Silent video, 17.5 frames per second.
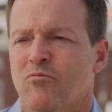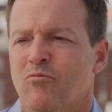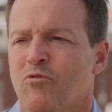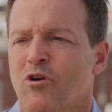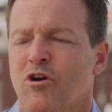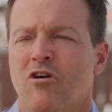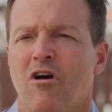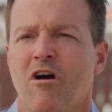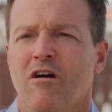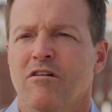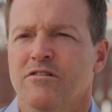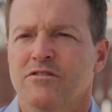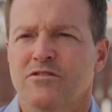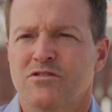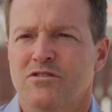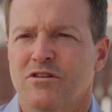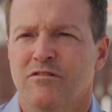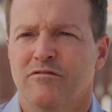
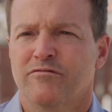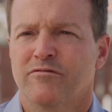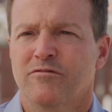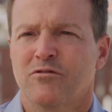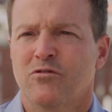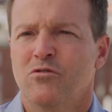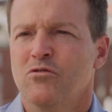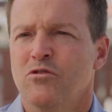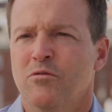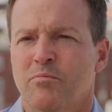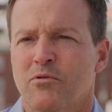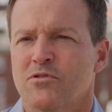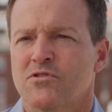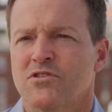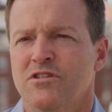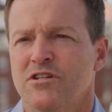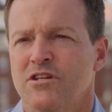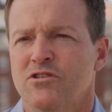regardless of who the
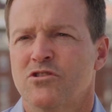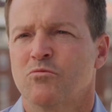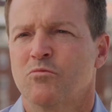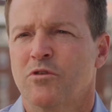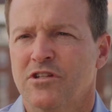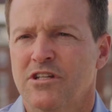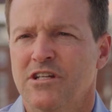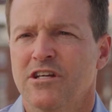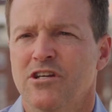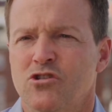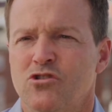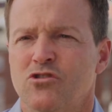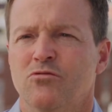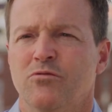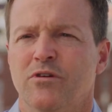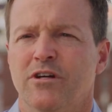person is or what the issue